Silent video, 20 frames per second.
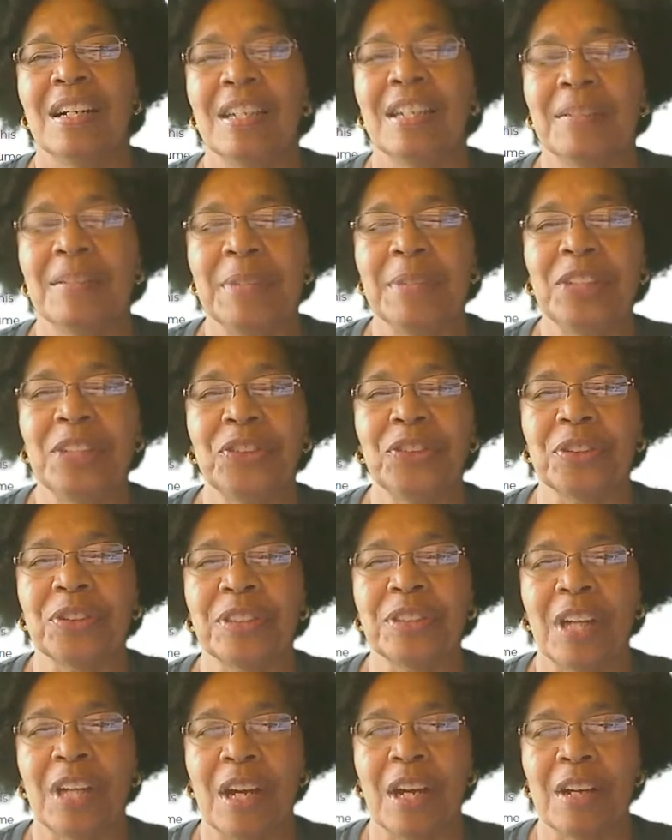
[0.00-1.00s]
Eastern
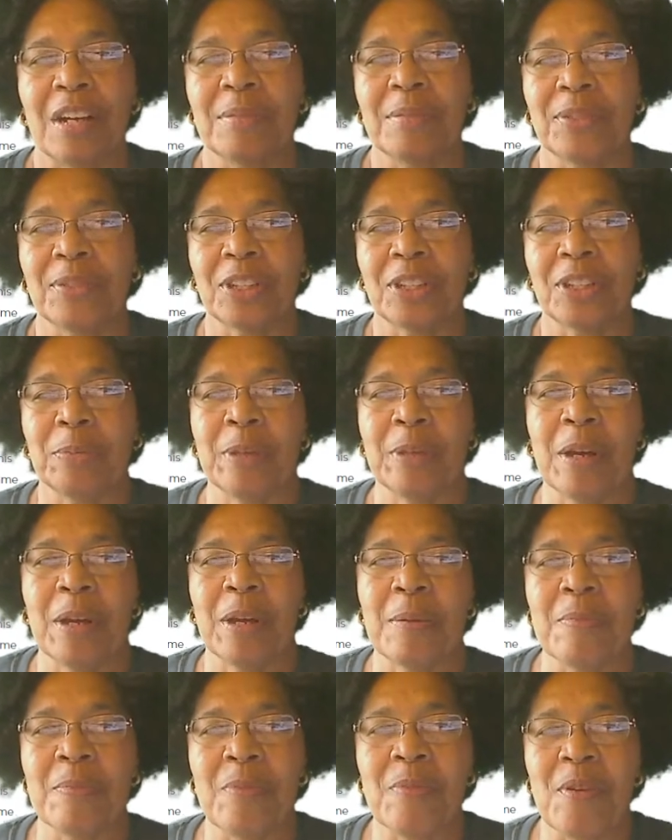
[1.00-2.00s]
Time, 6
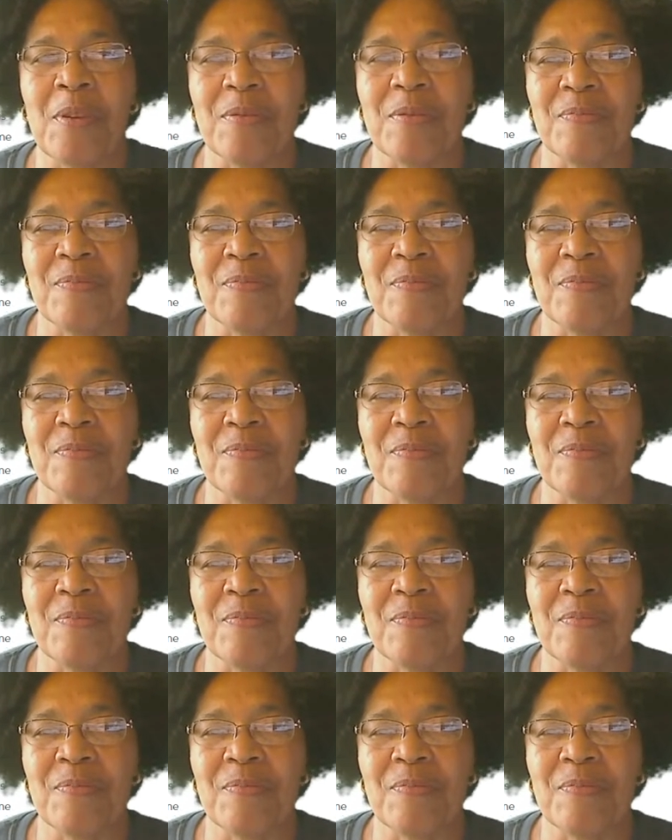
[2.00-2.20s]
p.m.